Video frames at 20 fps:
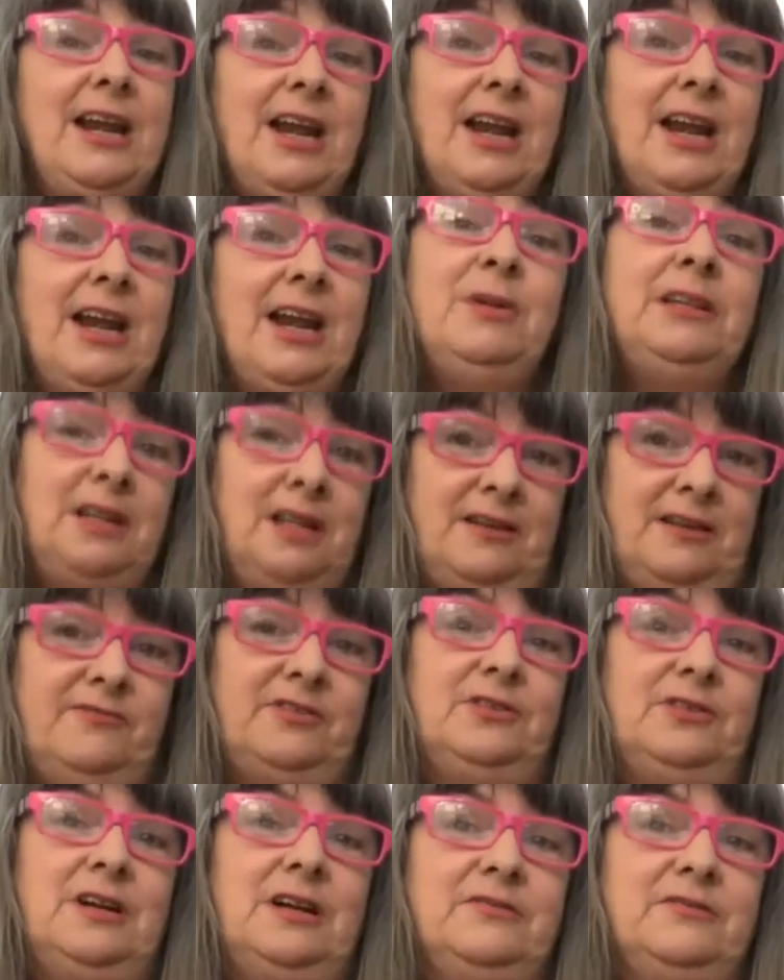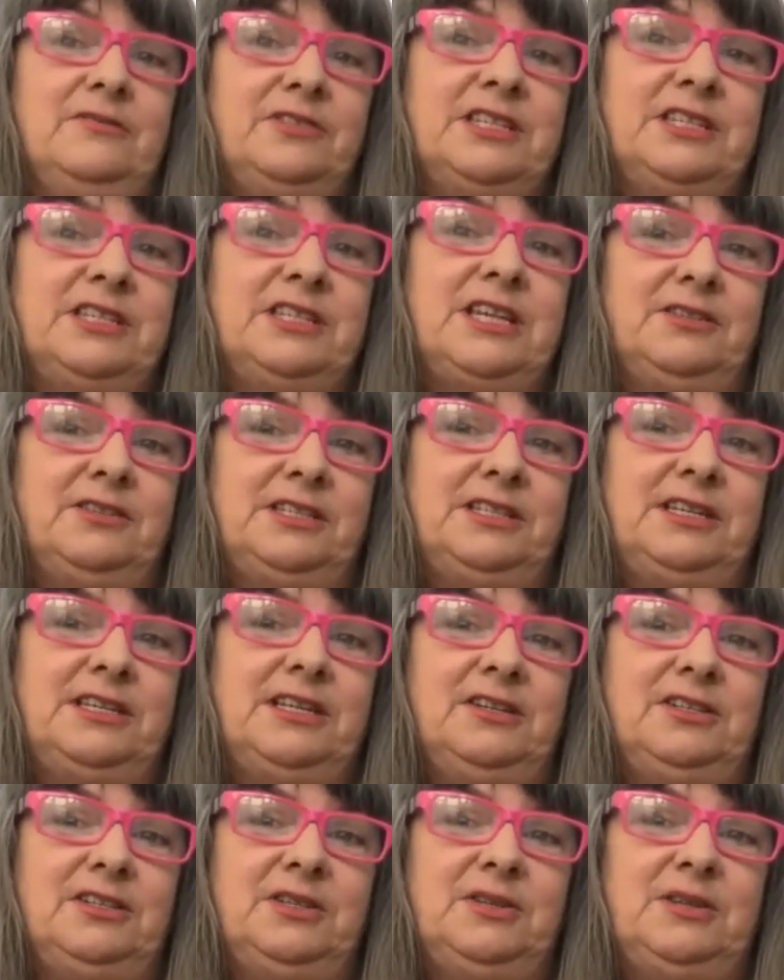And I'm a lover of sales
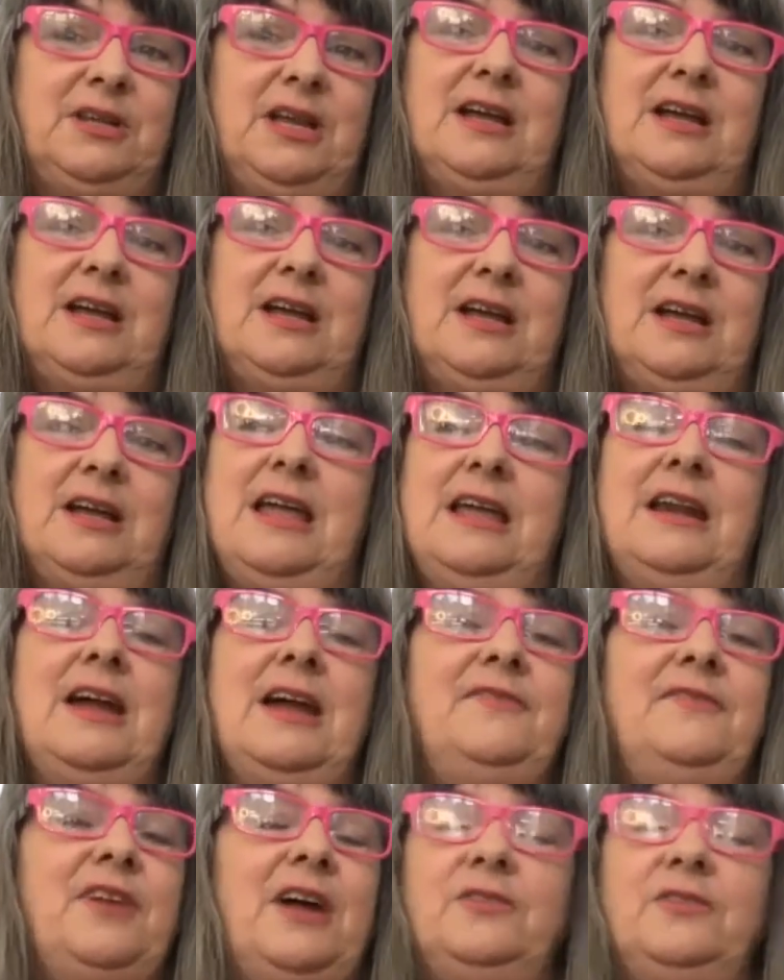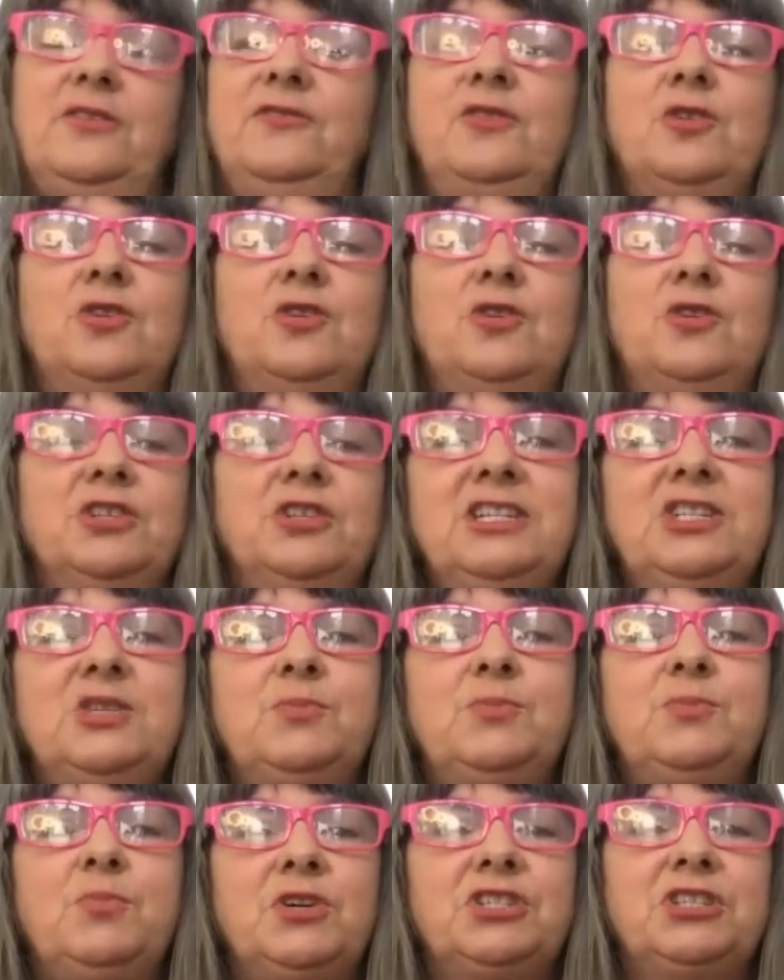skills. Uh, and I found, of course,
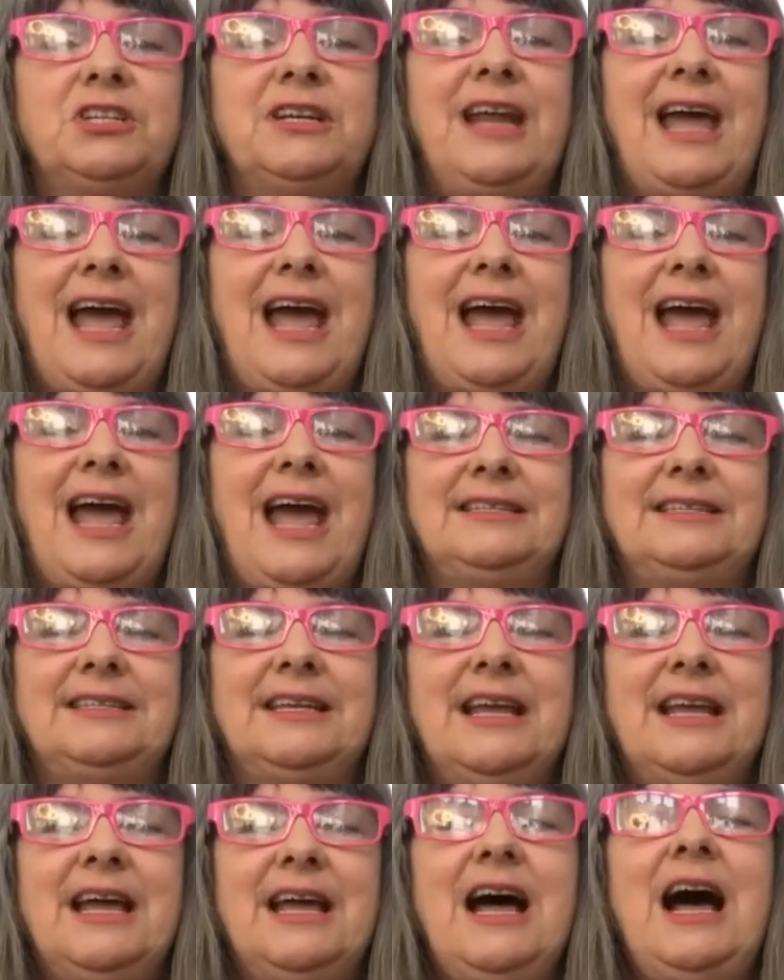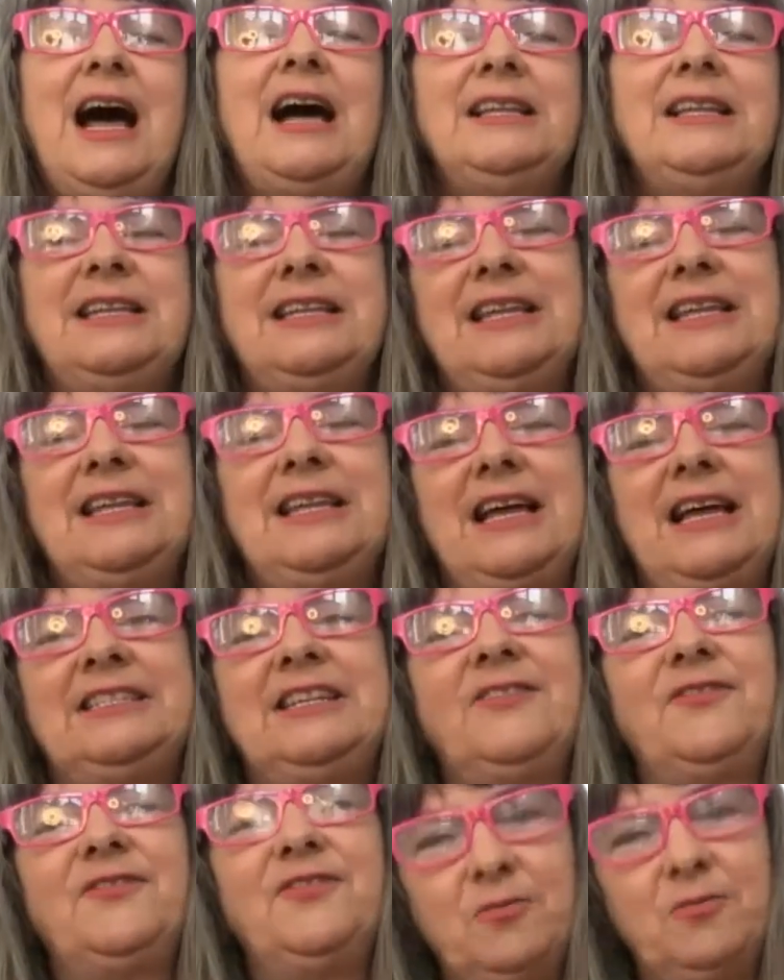each person has a, a
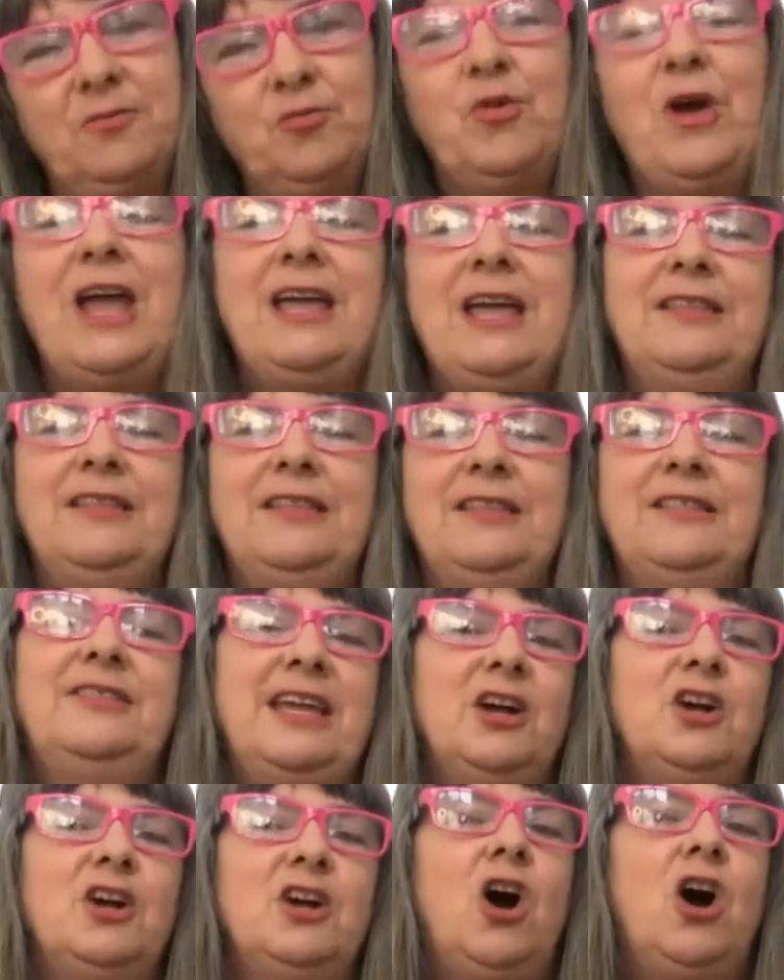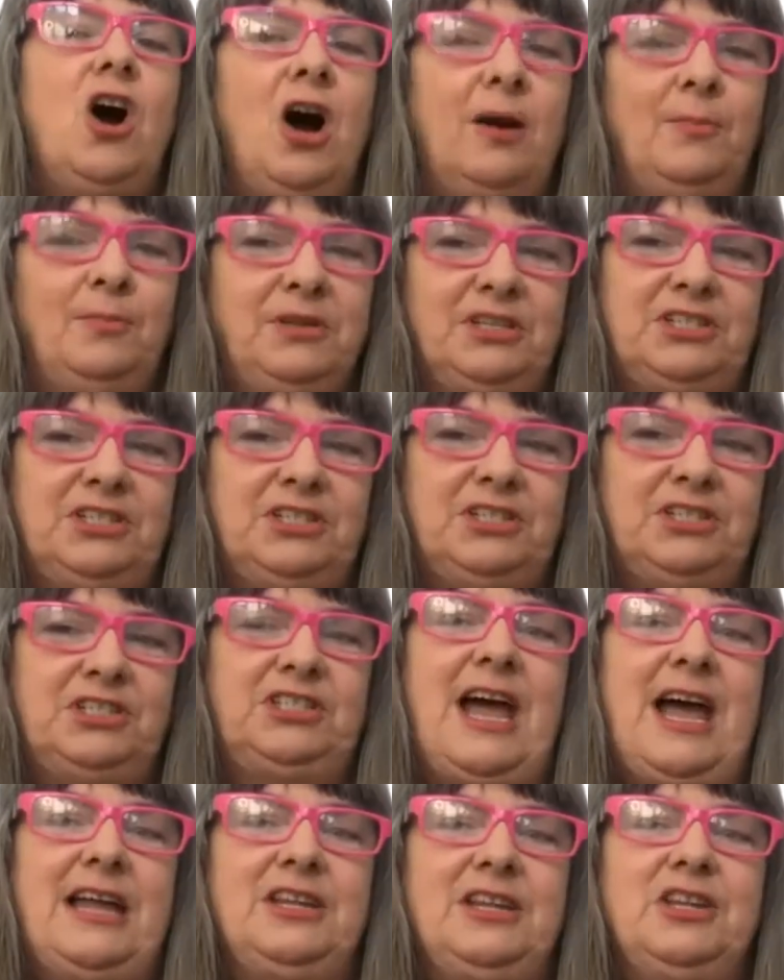different way that they accomplish
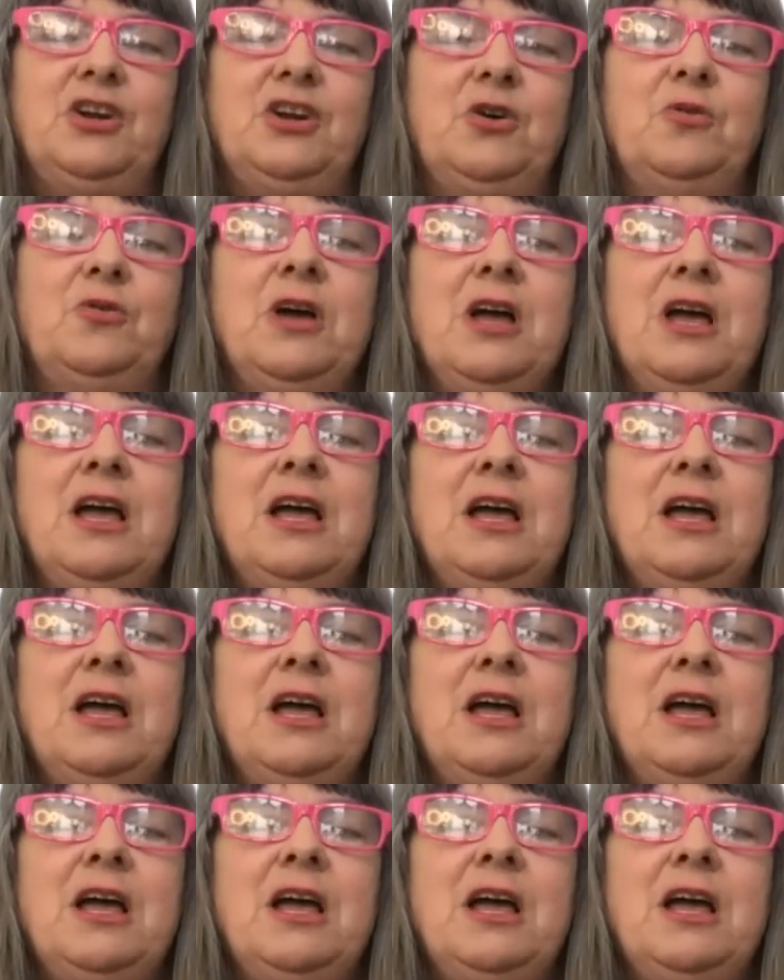that, you know.